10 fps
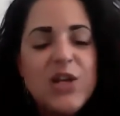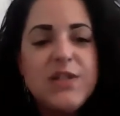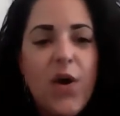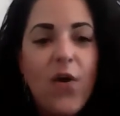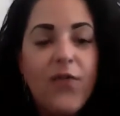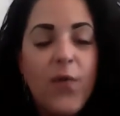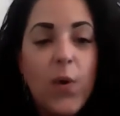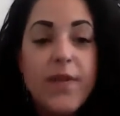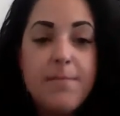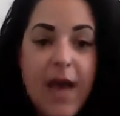So
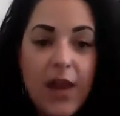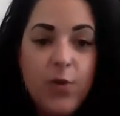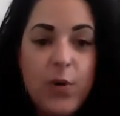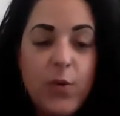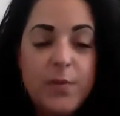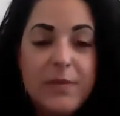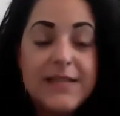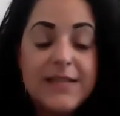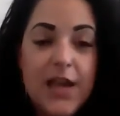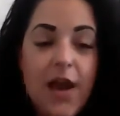for the Malibu, it would be
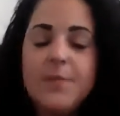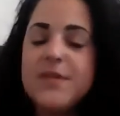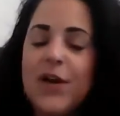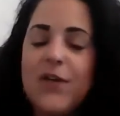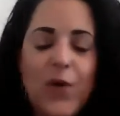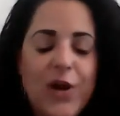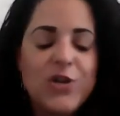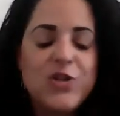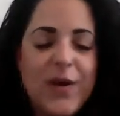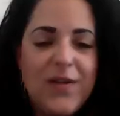
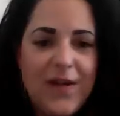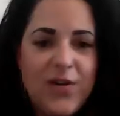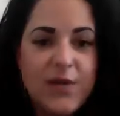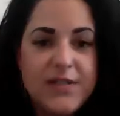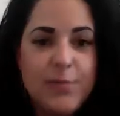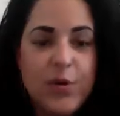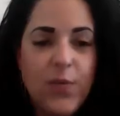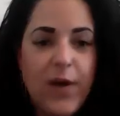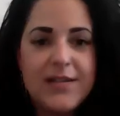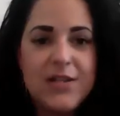$425 they put
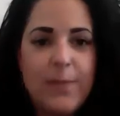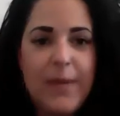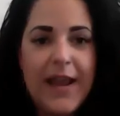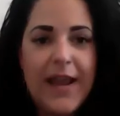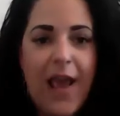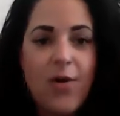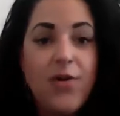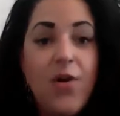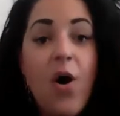right into your bank account.